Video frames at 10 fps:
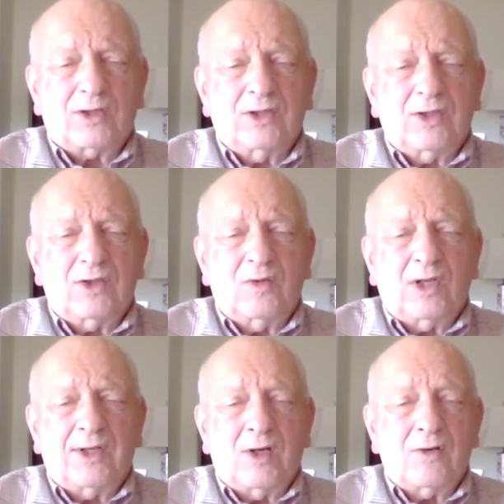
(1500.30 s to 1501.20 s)
to do
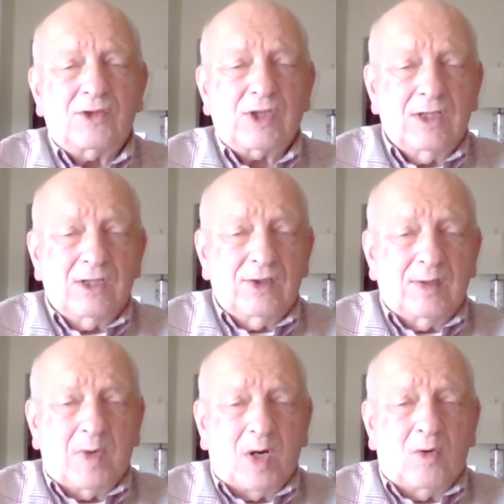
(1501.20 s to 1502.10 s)
on those. The
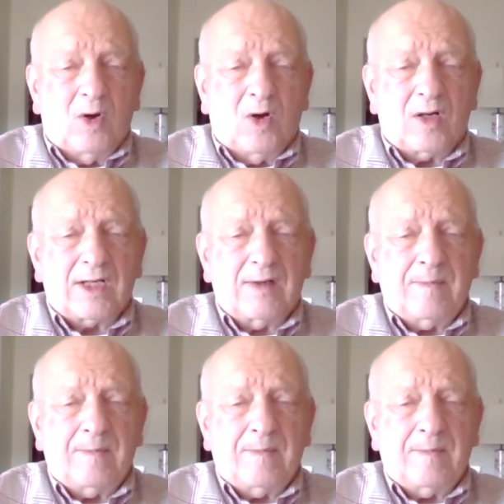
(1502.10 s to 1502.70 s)
Mohawk